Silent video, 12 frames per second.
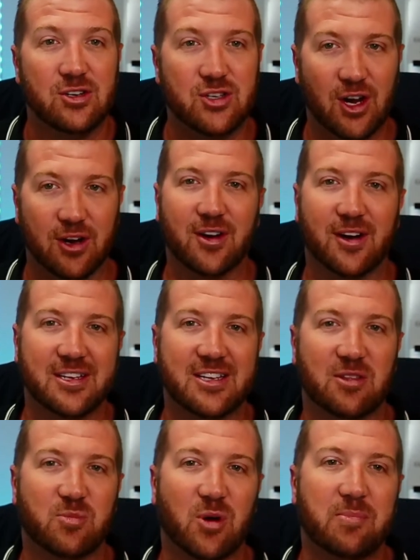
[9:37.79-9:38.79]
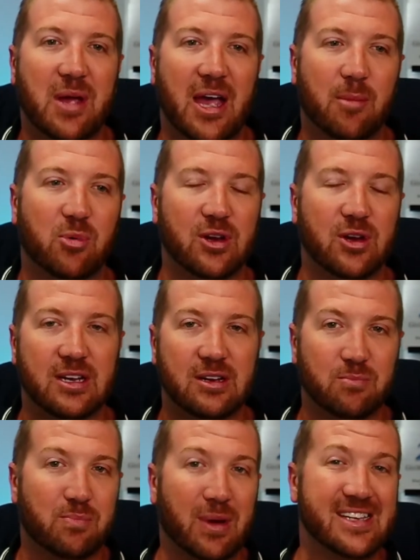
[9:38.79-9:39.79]
Don't go to death by PowerPoint.
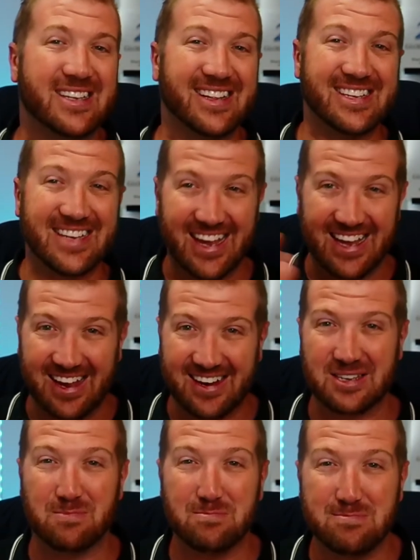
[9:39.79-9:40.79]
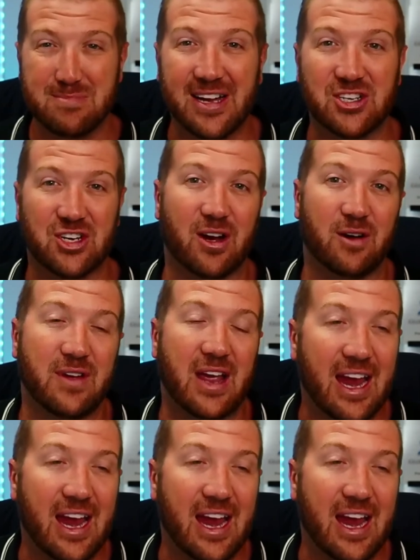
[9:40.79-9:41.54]
Basically take out as much of